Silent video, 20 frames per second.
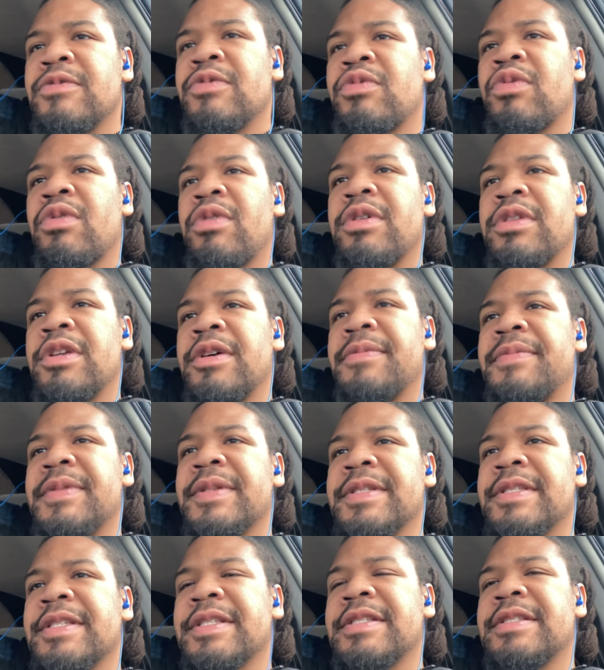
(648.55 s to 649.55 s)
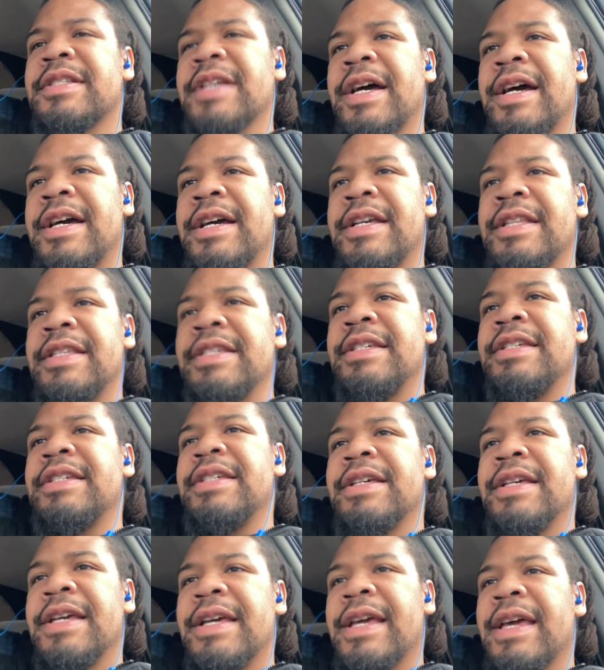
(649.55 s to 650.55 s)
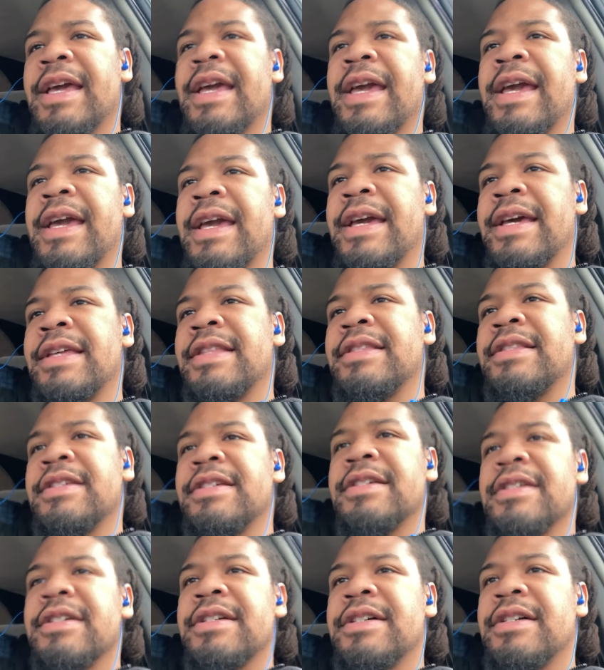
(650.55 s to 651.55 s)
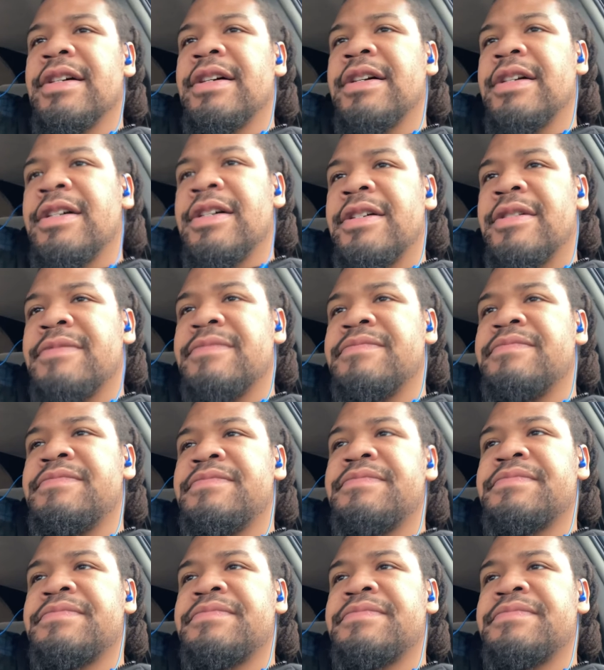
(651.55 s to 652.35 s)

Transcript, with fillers: growing up in society and um,